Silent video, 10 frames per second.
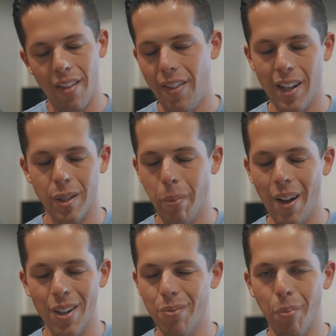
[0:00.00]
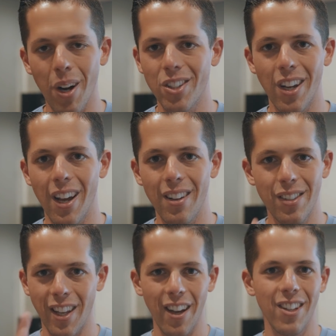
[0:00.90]
That's about as much
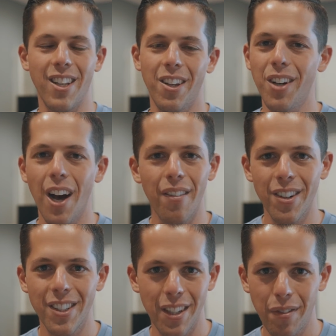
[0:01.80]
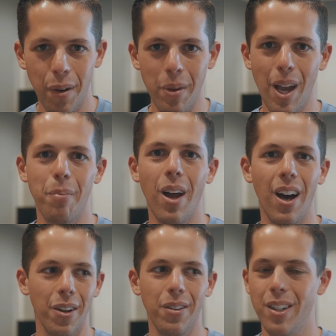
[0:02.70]
sales that you'll ever see from me. I'm
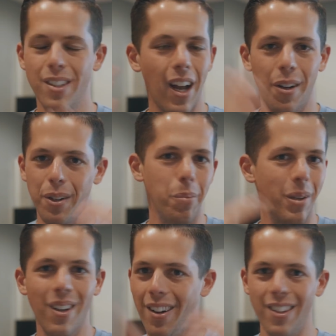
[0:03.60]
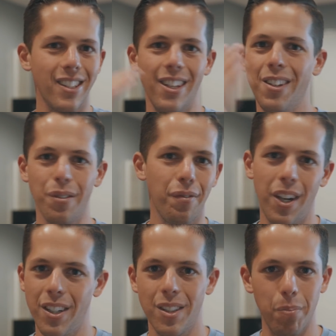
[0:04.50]
not, go it's not going to be all this in your
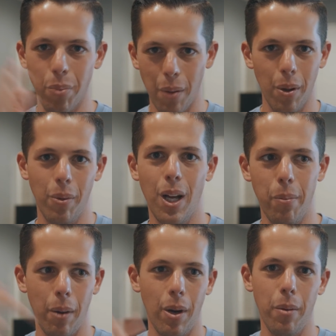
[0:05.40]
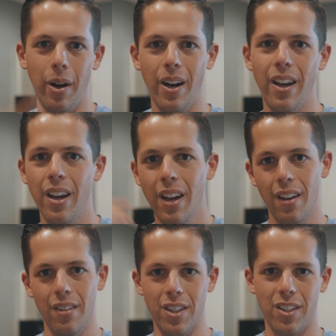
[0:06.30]
face, blah, blah, blah, bye, bye, bye,
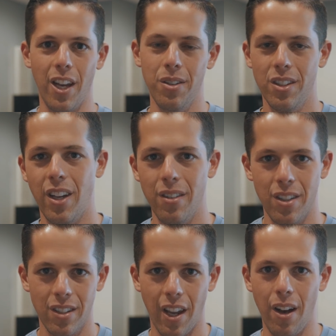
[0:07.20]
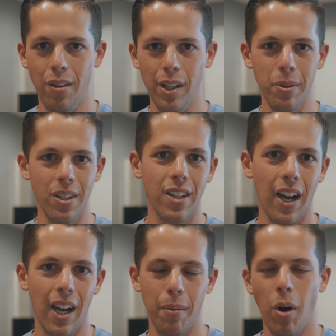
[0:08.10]
discount, discount, discount, limited
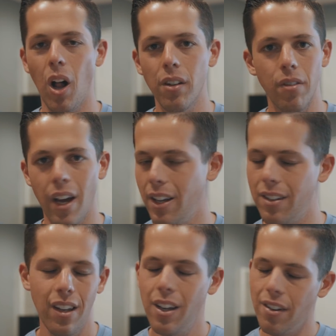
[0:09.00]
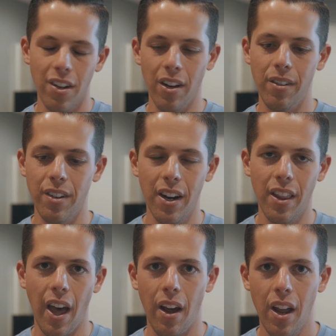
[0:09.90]
time, all of that. No, none
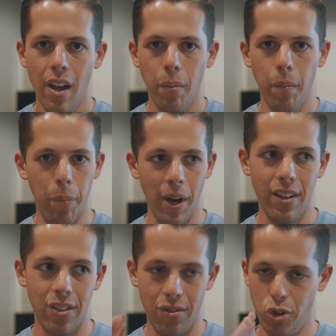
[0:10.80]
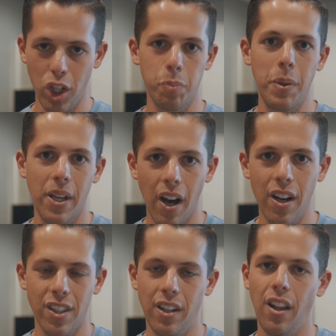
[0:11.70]
of that. But just
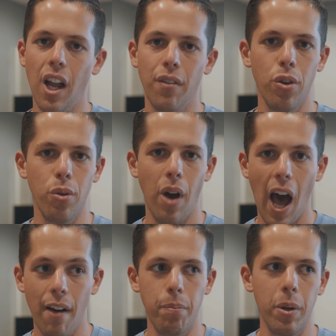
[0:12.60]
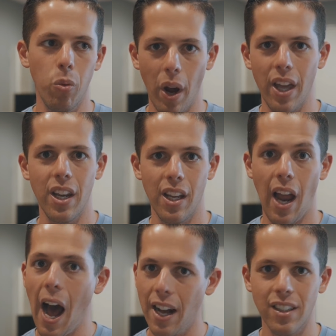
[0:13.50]
because a lot of you have been waiting and
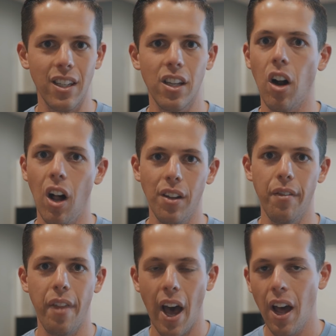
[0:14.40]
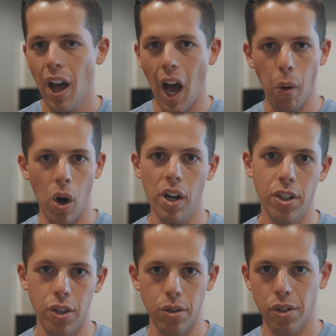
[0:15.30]
asking and all of that, I wanted
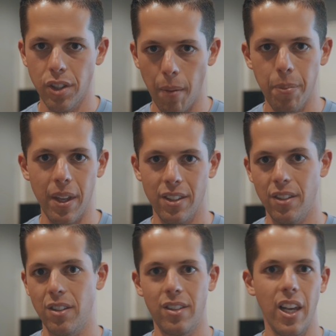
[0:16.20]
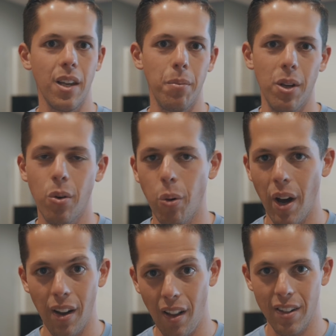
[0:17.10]
to do something since it's taken me
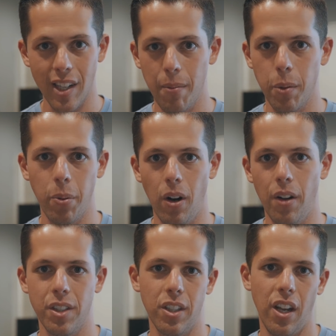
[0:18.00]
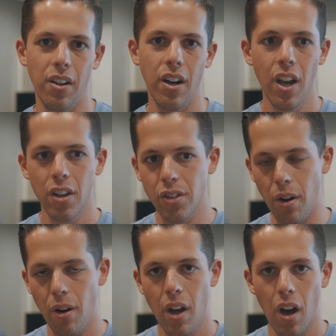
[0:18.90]
quite a long time to put all this together.
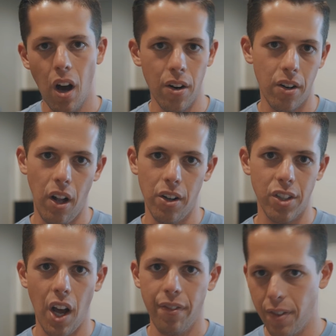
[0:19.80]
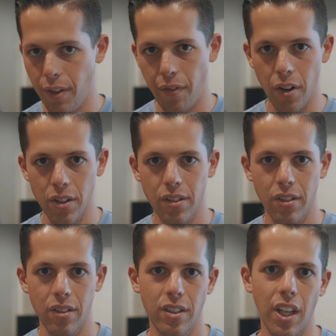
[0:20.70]
So one hundred dollars off for the
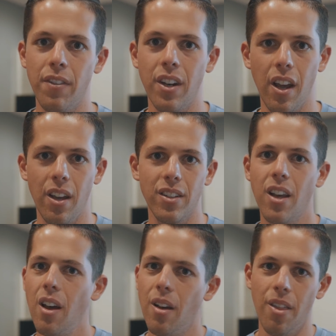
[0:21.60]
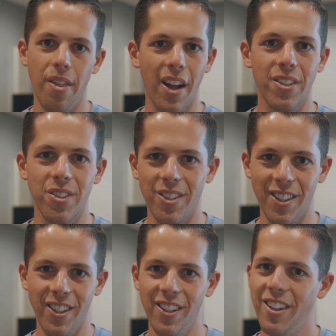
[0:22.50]
first seven days. That's your
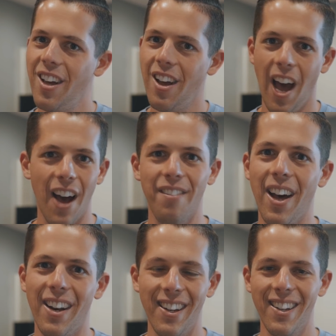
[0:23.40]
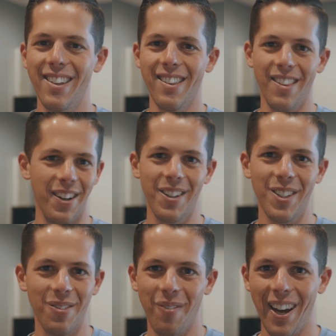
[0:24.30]
deal. Have at it.
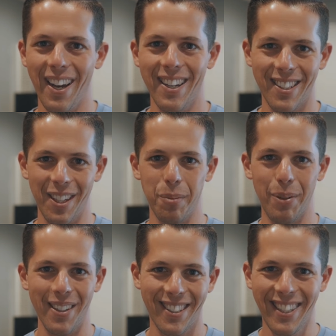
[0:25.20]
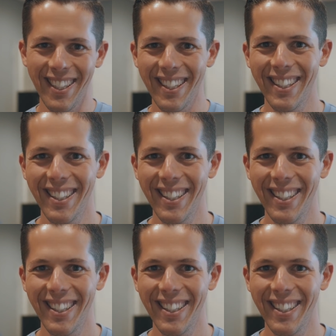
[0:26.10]
There's my sales pitch.